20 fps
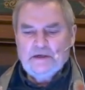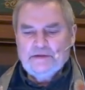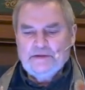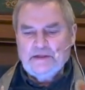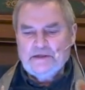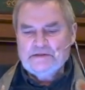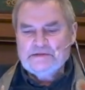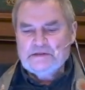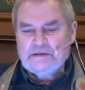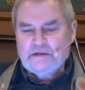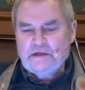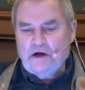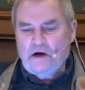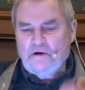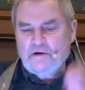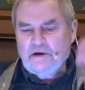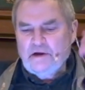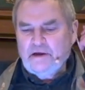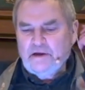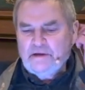thinks
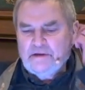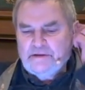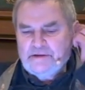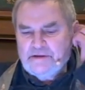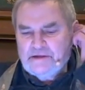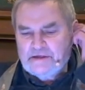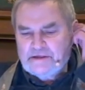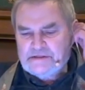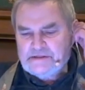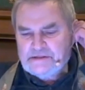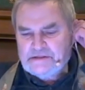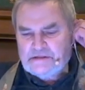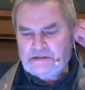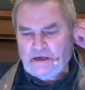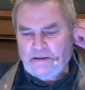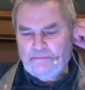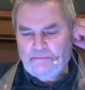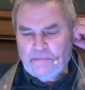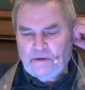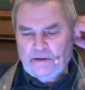longing, thinks
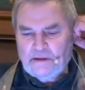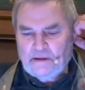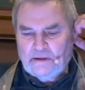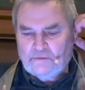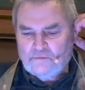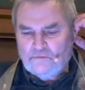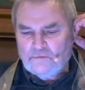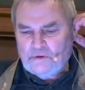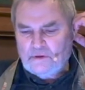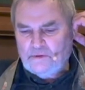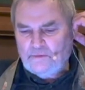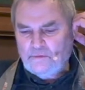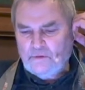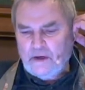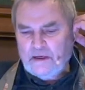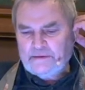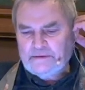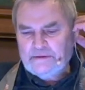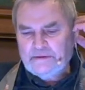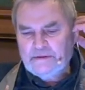stumbling and
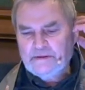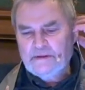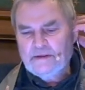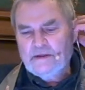regret,